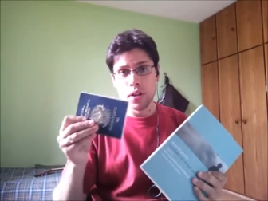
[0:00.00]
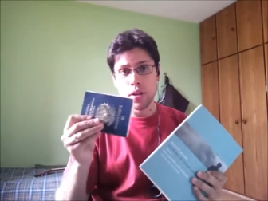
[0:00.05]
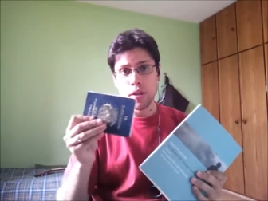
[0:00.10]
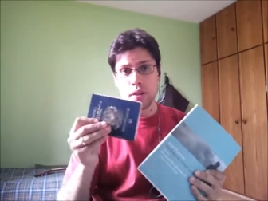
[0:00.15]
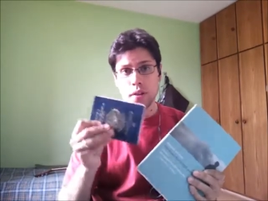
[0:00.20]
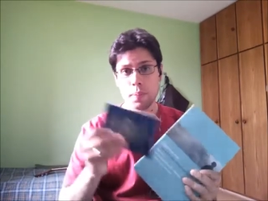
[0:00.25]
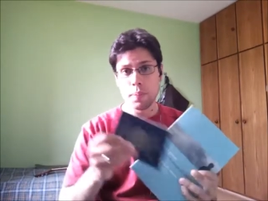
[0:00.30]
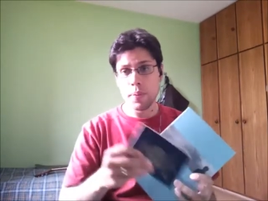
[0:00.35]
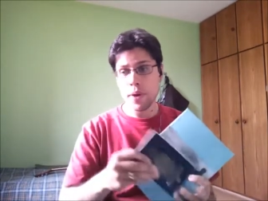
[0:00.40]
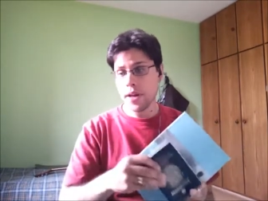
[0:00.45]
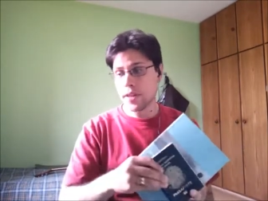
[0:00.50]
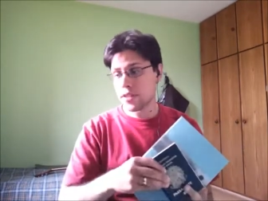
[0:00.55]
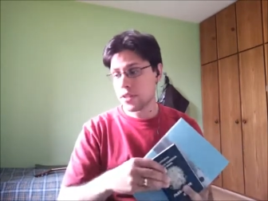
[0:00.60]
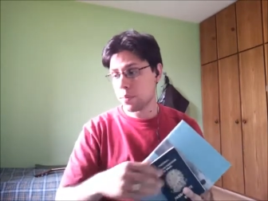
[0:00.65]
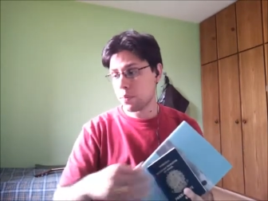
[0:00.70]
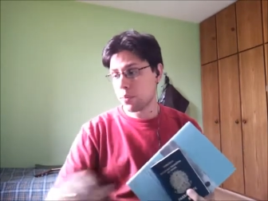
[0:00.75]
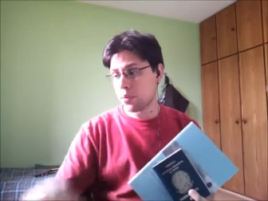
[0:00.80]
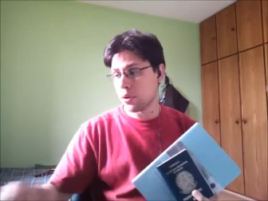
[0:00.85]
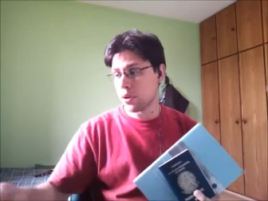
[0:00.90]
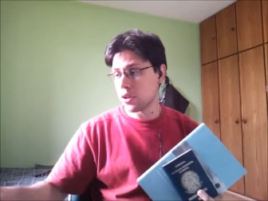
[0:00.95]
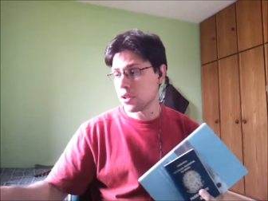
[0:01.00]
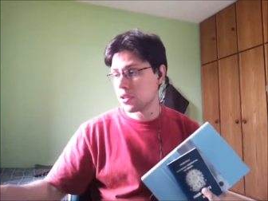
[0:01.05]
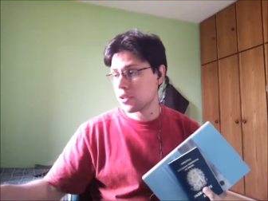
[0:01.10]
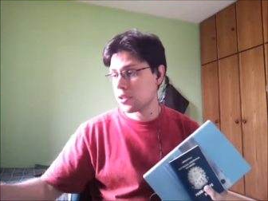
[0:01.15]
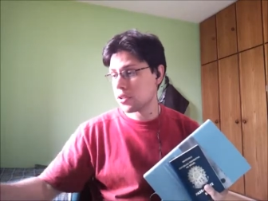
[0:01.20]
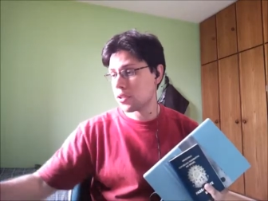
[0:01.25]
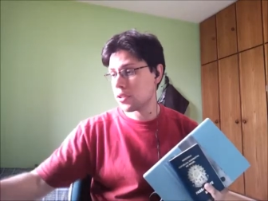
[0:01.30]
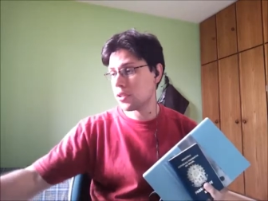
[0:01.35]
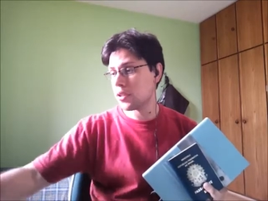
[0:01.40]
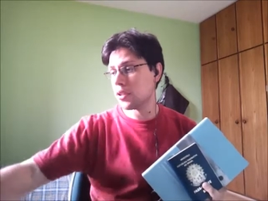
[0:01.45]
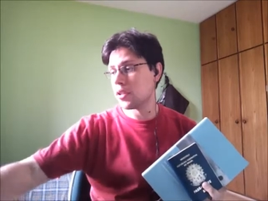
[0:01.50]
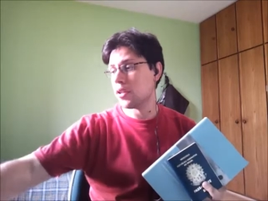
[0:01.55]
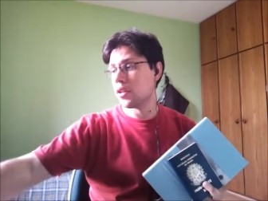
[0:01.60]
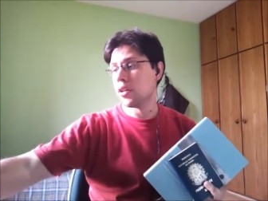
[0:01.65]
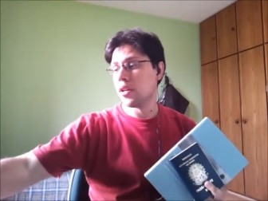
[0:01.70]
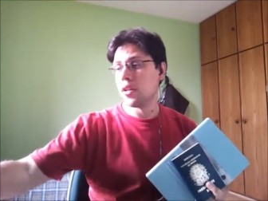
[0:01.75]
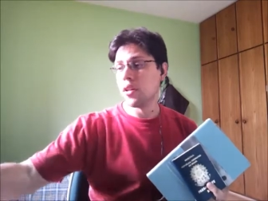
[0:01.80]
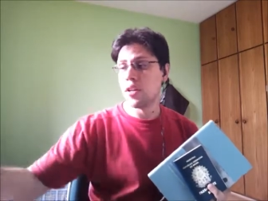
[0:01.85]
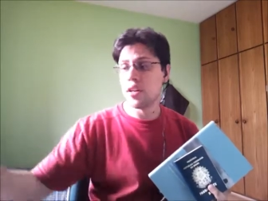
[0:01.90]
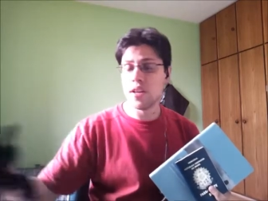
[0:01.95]
the passport,
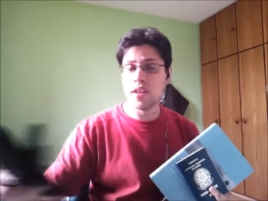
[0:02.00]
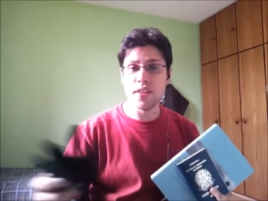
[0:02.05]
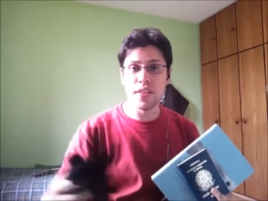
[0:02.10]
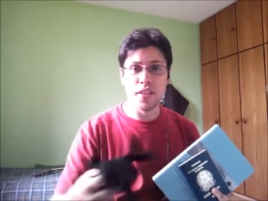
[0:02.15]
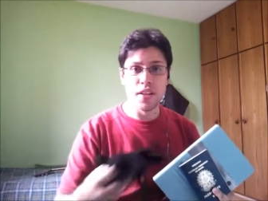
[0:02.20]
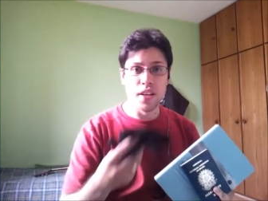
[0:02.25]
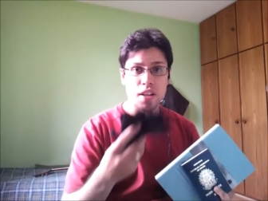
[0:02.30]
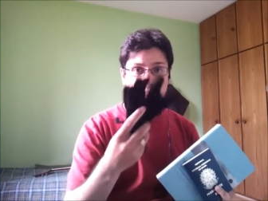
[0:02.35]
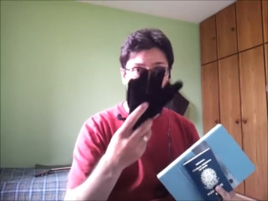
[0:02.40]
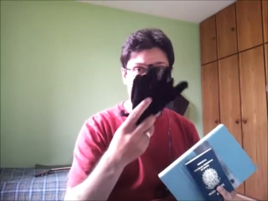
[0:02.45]
and